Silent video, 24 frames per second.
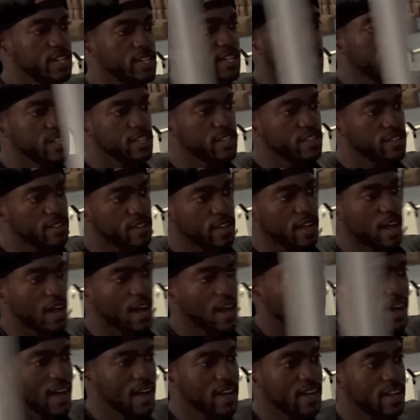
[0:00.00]
did about
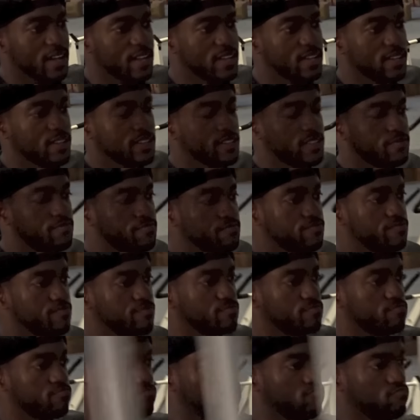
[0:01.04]
4 to 5
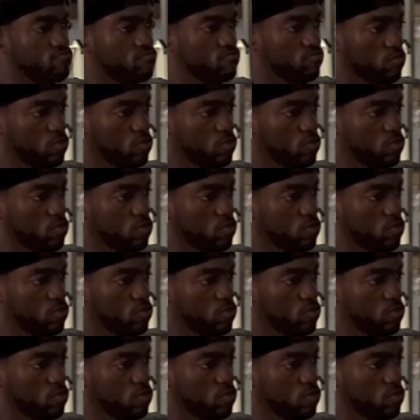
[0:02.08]
sets,